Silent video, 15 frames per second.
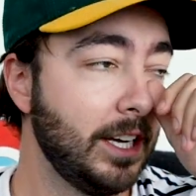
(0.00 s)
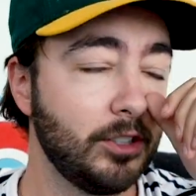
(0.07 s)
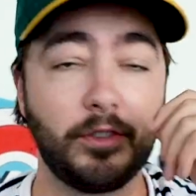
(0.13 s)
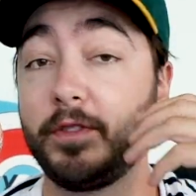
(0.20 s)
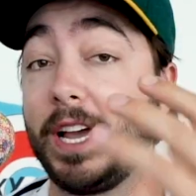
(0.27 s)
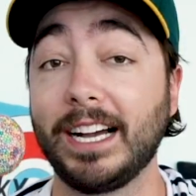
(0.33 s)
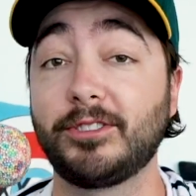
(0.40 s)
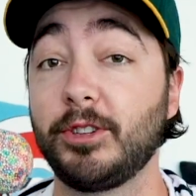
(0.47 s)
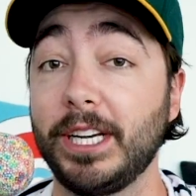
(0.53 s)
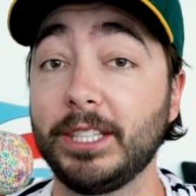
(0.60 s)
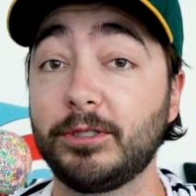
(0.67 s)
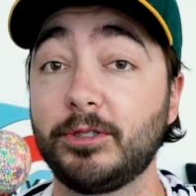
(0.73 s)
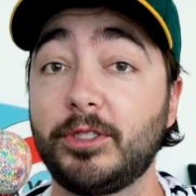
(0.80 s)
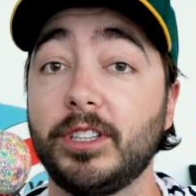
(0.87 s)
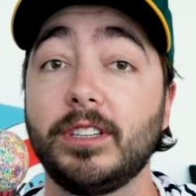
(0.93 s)
So if you guys are
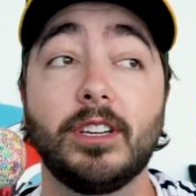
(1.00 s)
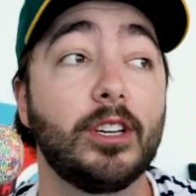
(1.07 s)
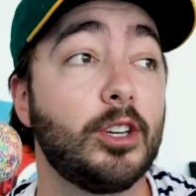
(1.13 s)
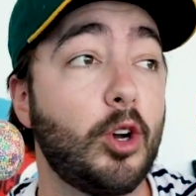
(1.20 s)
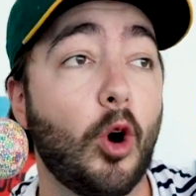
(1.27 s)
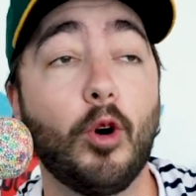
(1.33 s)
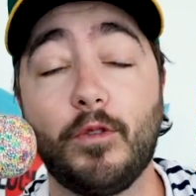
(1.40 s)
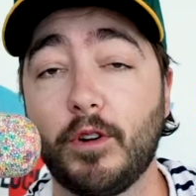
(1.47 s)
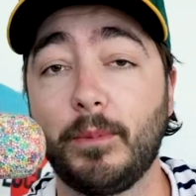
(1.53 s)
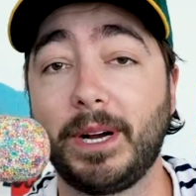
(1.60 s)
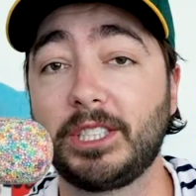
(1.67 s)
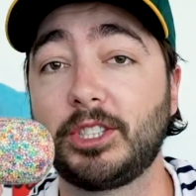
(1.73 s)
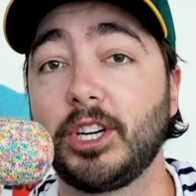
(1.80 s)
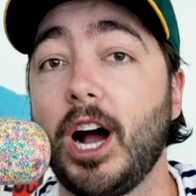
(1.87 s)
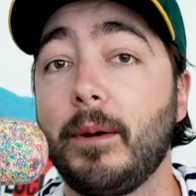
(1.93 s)
interested, go over to my
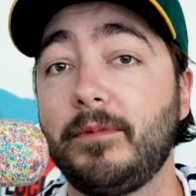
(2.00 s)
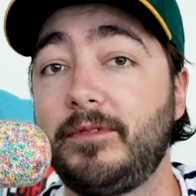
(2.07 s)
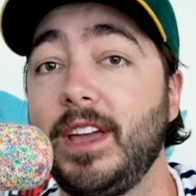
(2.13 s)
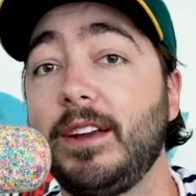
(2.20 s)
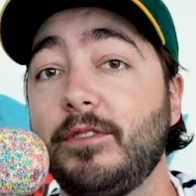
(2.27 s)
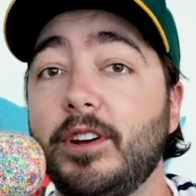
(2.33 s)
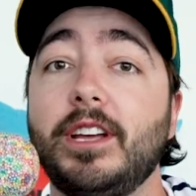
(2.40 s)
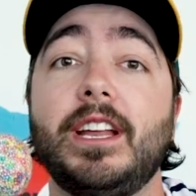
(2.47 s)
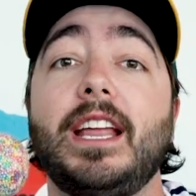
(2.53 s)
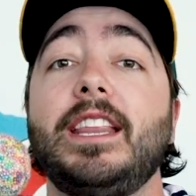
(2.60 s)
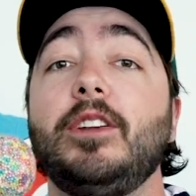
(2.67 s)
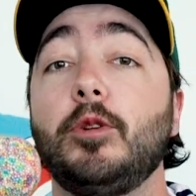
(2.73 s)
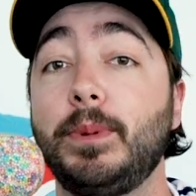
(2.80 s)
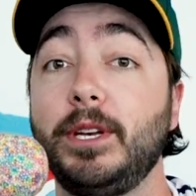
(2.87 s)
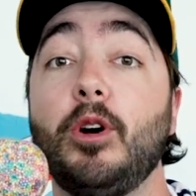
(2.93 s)
shop, favorite it, and then
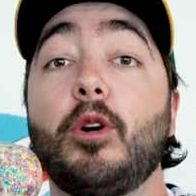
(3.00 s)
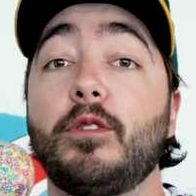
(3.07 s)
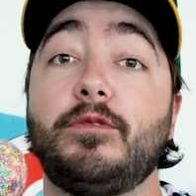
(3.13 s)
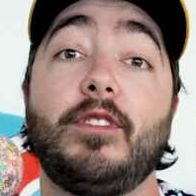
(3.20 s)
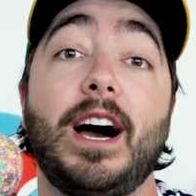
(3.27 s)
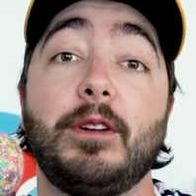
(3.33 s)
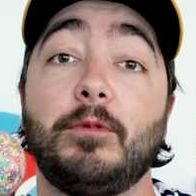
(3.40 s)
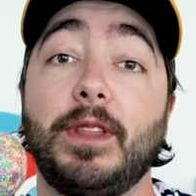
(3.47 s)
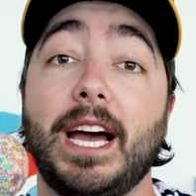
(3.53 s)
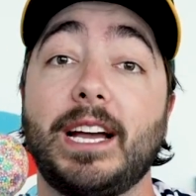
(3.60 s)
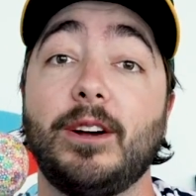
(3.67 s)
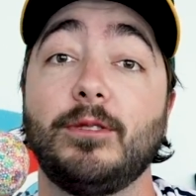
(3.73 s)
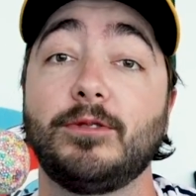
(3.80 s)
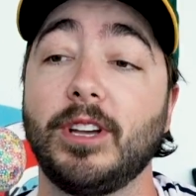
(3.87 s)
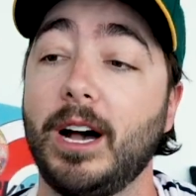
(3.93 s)
you'll be notified when that
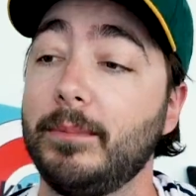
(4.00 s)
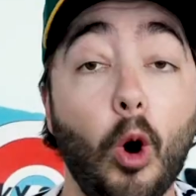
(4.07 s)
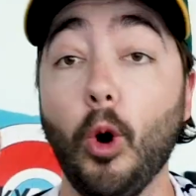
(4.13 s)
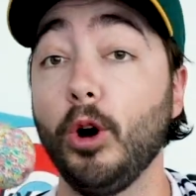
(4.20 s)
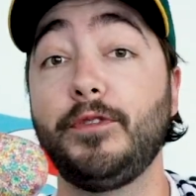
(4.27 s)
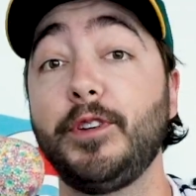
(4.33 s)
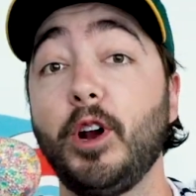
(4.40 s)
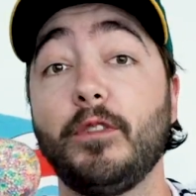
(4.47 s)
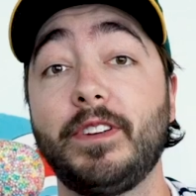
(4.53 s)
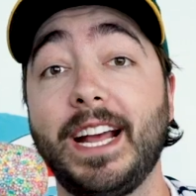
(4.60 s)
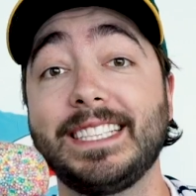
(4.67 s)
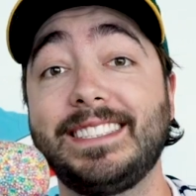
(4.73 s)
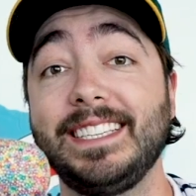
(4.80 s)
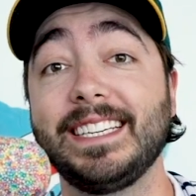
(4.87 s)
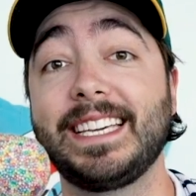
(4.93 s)
goes up. Or if you don't have an
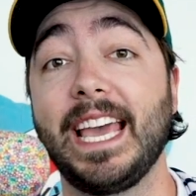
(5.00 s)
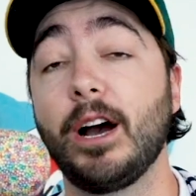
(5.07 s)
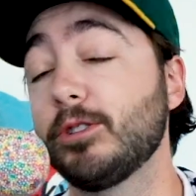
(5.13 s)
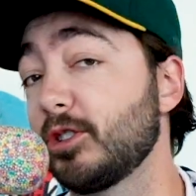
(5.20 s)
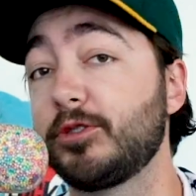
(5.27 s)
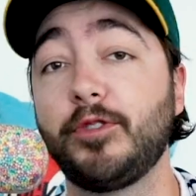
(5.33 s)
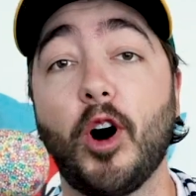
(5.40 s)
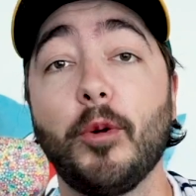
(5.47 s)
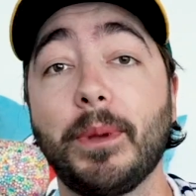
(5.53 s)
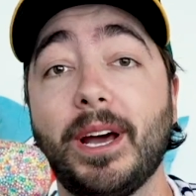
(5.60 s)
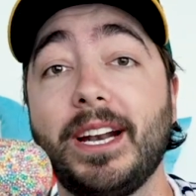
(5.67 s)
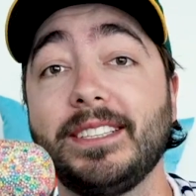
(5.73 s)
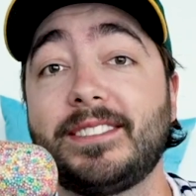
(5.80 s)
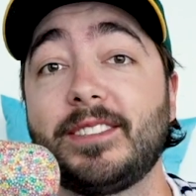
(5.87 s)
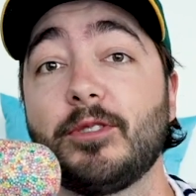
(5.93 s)
Etsy account, just follow me
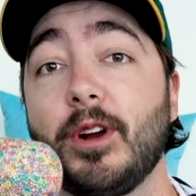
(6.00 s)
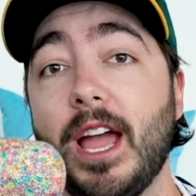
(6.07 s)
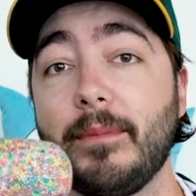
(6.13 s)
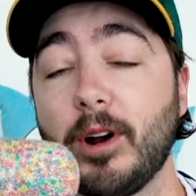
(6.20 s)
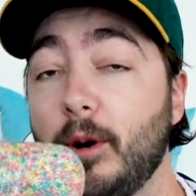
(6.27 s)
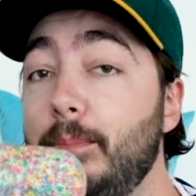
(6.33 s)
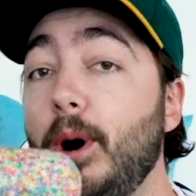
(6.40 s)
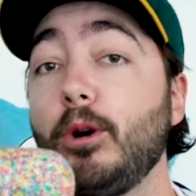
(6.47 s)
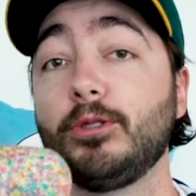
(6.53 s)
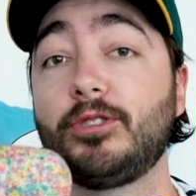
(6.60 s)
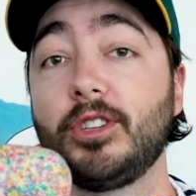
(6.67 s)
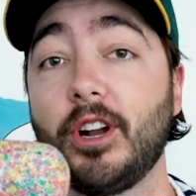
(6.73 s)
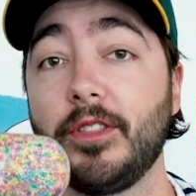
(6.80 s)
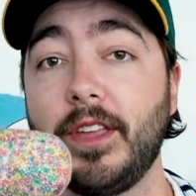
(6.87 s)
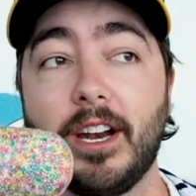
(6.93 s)
on Instagram and I'll post
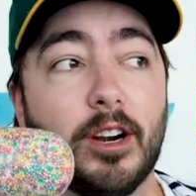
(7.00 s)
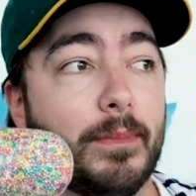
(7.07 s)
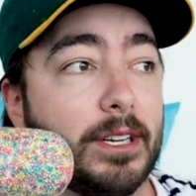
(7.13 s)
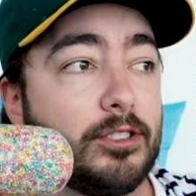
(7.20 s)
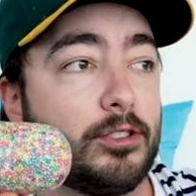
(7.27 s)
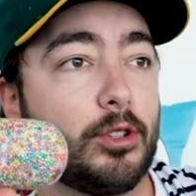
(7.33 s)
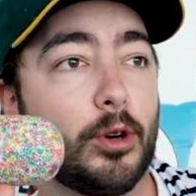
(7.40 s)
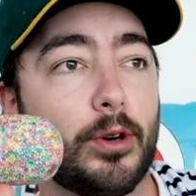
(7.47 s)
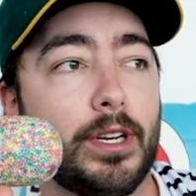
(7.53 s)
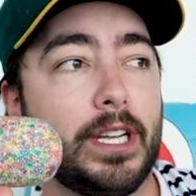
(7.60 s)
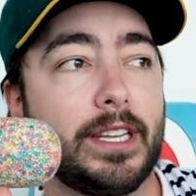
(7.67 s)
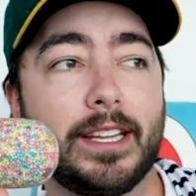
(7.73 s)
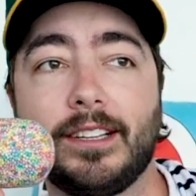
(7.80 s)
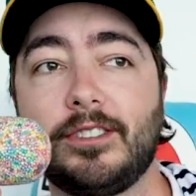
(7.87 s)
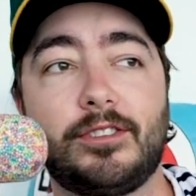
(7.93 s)
it on there in my story,
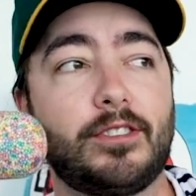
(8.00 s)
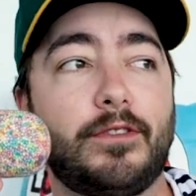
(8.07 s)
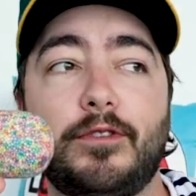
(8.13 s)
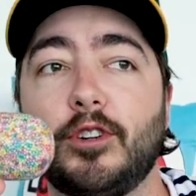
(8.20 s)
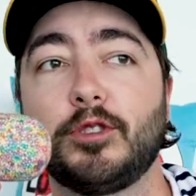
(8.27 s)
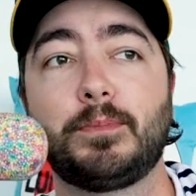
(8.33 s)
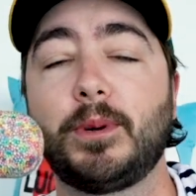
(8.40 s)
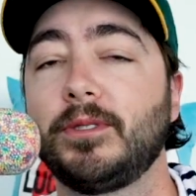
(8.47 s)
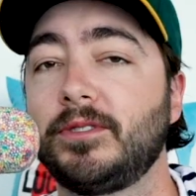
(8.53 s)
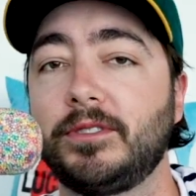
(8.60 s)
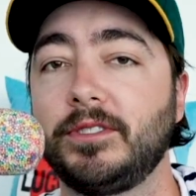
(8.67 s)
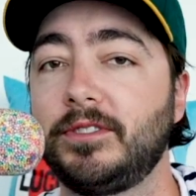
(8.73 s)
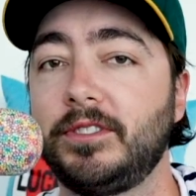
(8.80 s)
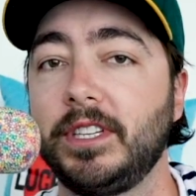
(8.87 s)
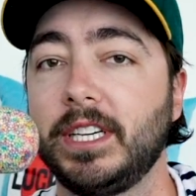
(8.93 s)
and then just the first person
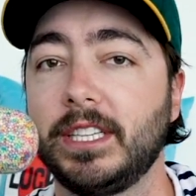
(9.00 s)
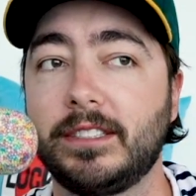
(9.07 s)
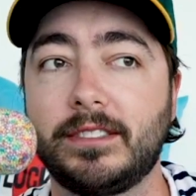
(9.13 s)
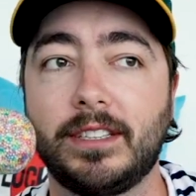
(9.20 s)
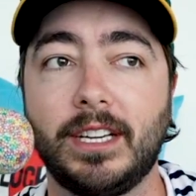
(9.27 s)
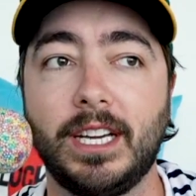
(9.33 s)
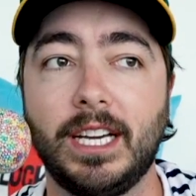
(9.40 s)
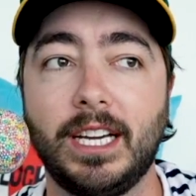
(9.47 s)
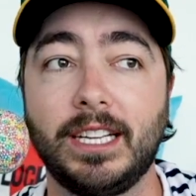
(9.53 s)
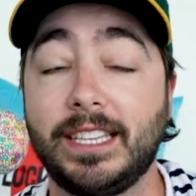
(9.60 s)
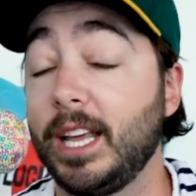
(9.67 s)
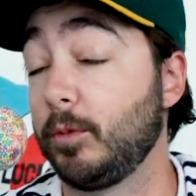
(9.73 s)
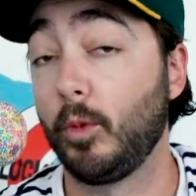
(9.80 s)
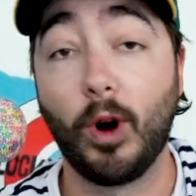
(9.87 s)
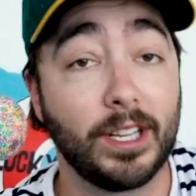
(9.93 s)
to see it
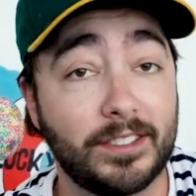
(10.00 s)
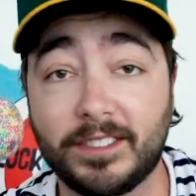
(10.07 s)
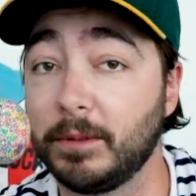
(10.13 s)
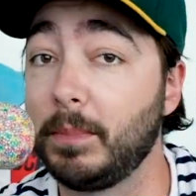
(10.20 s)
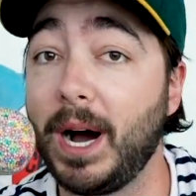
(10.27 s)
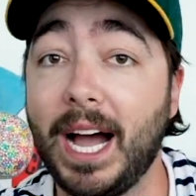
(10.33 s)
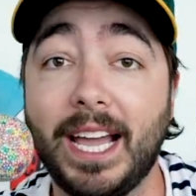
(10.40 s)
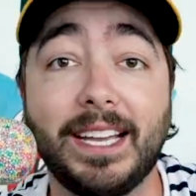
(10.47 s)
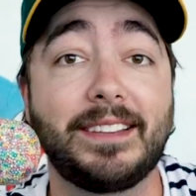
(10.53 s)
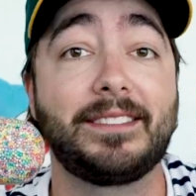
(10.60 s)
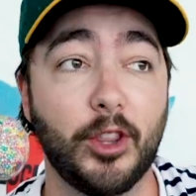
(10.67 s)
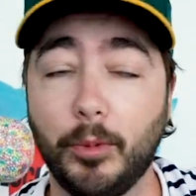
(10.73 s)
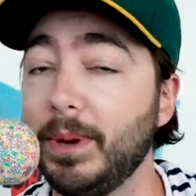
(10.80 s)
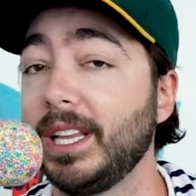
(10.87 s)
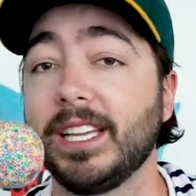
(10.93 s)
that wants to buy it,
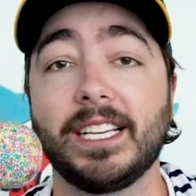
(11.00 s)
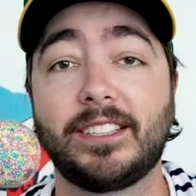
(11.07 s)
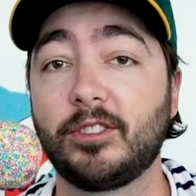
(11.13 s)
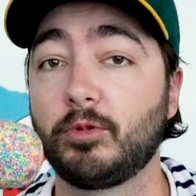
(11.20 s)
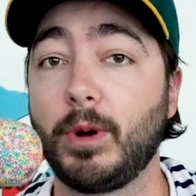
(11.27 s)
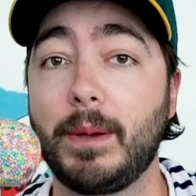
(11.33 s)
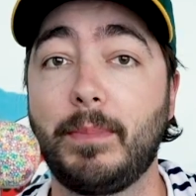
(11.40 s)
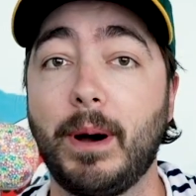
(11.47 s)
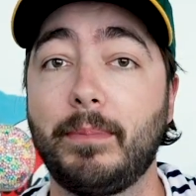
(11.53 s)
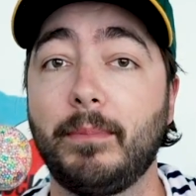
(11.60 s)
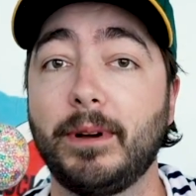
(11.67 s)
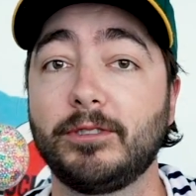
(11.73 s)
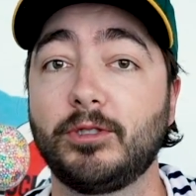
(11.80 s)
there'll be a link to swipe up in my